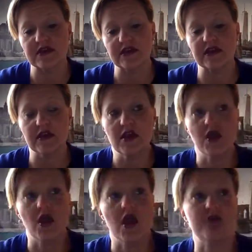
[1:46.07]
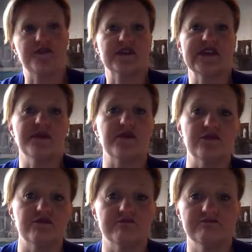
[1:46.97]
Like, for
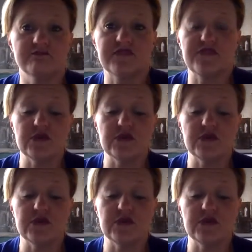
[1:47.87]
example, if